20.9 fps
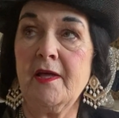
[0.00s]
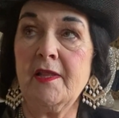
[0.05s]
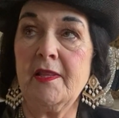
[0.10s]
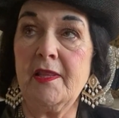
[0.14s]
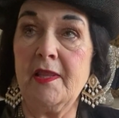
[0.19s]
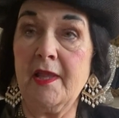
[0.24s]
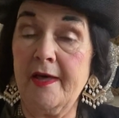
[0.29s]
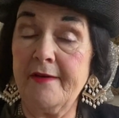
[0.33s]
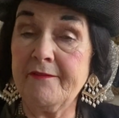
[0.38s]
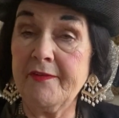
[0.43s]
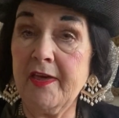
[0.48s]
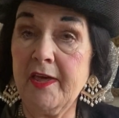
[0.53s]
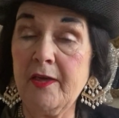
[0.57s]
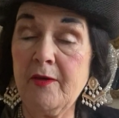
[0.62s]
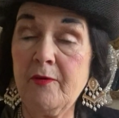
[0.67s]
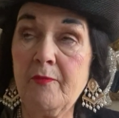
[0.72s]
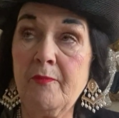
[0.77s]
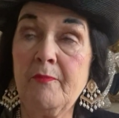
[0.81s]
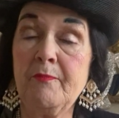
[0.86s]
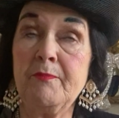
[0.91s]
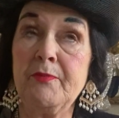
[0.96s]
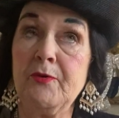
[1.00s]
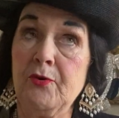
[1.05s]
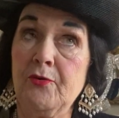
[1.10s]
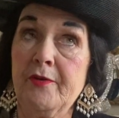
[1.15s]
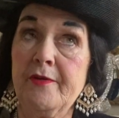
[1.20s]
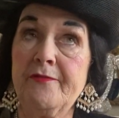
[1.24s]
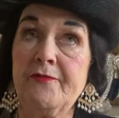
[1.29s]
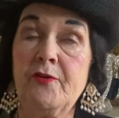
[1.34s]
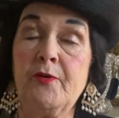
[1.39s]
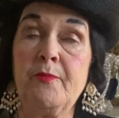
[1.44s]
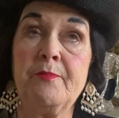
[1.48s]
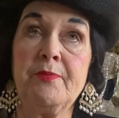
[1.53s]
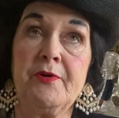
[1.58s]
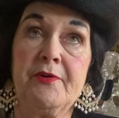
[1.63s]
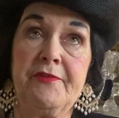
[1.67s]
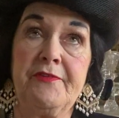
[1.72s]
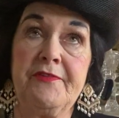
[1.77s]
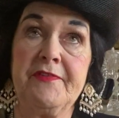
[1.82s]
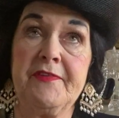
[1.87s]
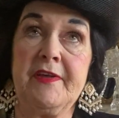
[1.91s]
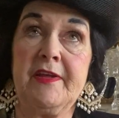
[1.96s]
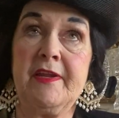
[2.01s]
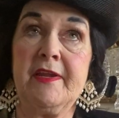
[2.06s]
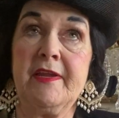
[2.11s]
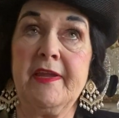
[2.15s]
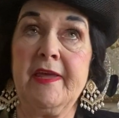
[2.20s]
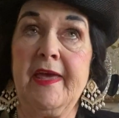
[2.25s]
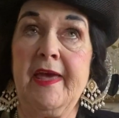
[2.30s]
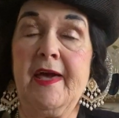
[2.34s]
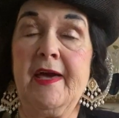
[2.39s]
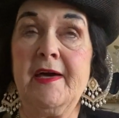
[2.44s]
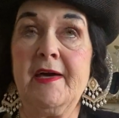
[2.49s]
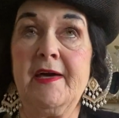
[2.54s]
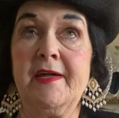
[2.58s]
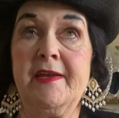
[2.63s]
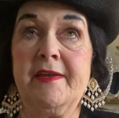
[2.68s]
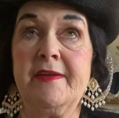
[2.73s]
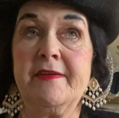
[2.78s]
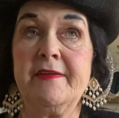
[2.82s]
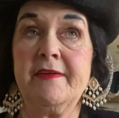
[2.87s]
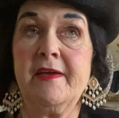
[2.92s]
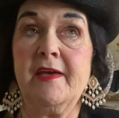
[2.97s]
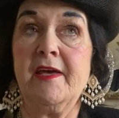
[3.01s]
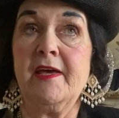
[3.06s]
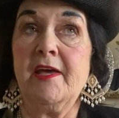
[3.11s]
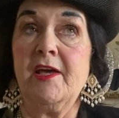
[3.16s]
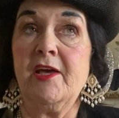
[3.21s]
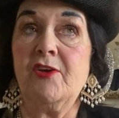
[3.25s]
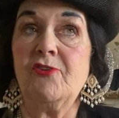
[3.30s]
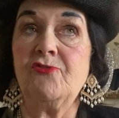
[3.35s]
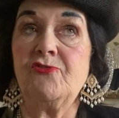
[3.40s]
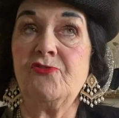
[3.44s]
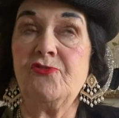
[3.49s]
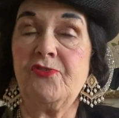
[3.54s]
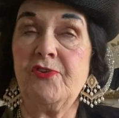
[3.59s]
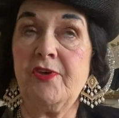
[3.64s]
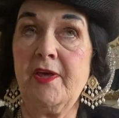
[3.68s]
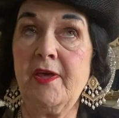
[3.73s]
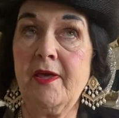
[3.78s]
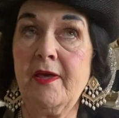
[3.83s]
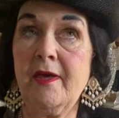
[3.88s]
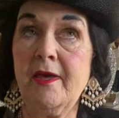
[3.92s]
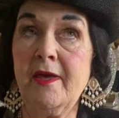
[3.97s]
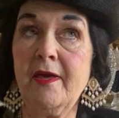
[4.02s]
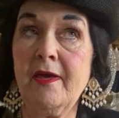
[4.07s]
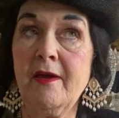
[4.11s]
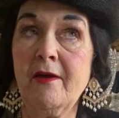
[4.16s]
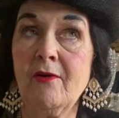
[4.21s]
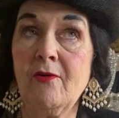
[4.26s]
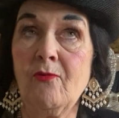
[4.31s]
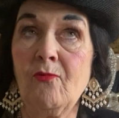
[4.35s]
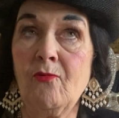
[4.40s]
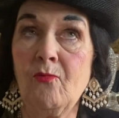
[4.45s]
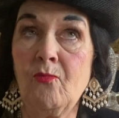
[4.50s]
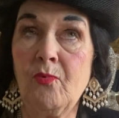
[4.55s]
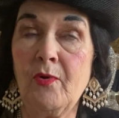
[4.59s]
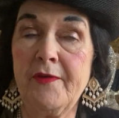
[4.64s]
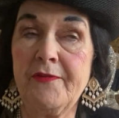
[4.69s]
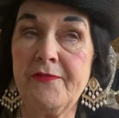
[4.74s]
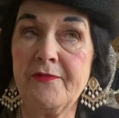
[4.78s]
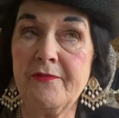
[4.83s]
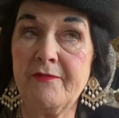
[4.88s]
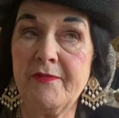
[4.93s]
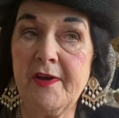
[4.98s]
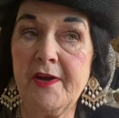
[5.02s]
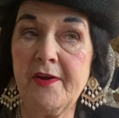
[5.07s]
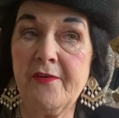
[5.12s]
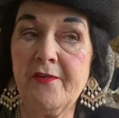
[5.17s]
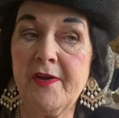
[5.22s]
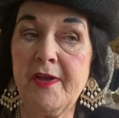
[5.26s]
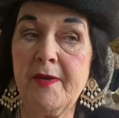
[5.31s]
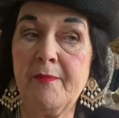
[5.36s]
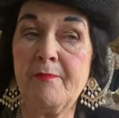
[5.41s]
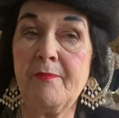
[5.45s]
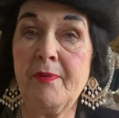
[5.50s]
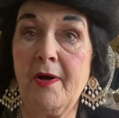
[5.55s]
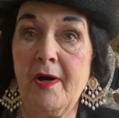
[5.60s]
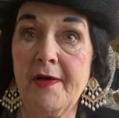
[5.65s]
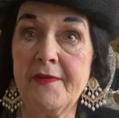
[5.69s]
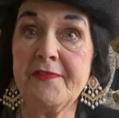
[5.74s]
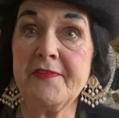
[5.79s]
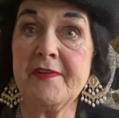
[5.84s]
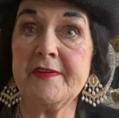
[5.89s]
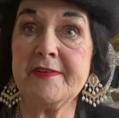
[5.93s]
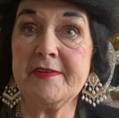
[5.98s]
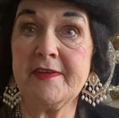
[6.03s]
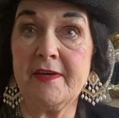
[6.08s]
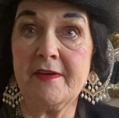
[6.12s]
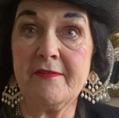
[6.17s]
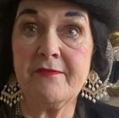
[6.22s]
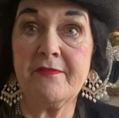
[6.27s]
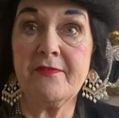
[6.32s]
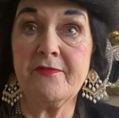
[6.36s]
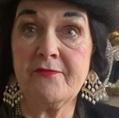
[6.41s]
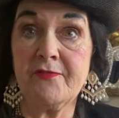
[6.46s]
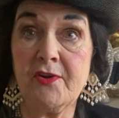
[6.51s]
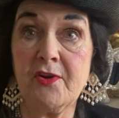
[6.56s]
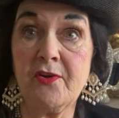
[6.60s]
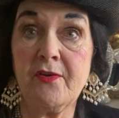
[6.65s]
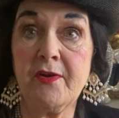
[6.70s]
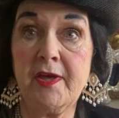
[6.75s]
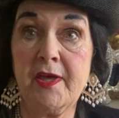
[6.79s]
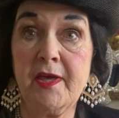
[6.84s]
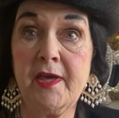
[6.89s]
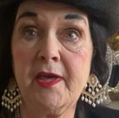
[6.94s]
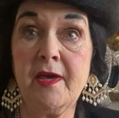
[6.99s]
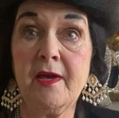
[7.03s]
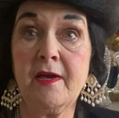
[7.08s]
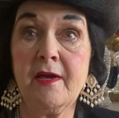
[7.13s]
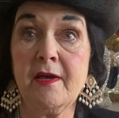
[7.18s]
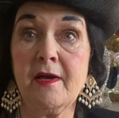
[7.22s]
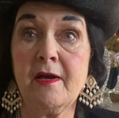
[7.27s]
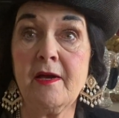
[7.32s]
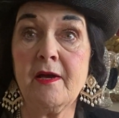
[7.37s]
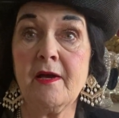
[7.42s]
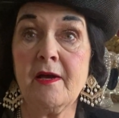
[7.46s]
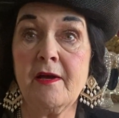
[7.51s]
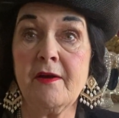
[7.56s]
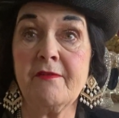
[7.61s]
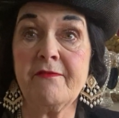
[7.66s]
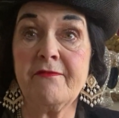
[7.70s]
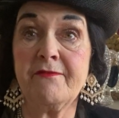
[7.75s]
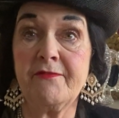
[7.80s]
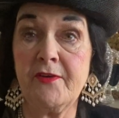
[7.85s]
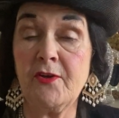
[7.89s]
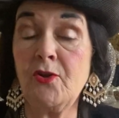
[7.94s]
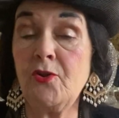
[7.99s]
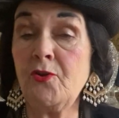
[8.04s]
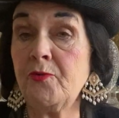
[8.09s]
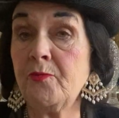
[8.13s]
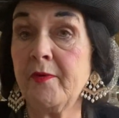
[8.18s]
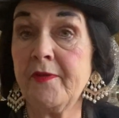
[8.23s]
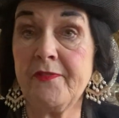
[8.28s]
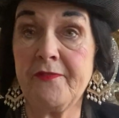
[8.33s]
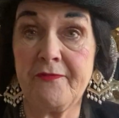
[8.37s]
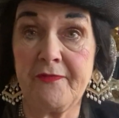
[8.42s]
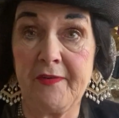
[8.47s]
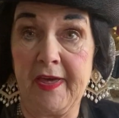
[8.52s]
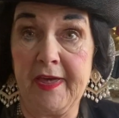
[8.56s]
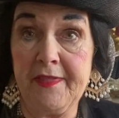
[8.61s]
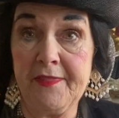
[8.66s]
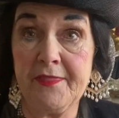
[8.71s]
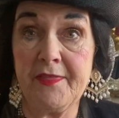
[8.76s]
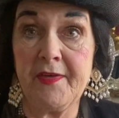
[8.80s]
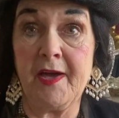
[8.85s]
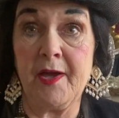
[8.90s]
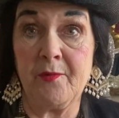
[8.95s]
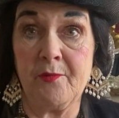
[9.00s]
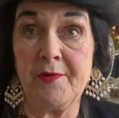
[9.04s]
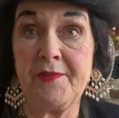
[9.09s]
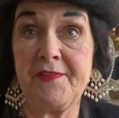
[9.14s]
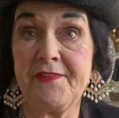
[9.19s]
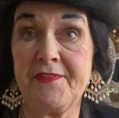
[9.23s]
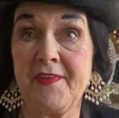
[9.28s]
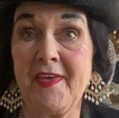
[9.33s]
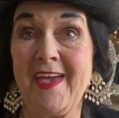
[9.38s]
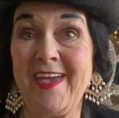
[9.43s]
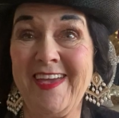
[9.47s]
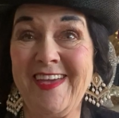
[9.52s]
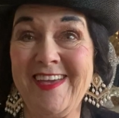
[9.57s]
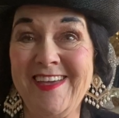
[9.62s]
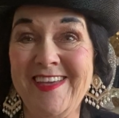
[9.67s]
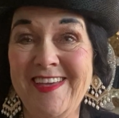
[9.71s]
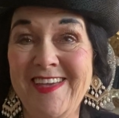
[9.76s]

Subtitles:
loving, beautiful person, and she was very positive, very filled with faith, I would say.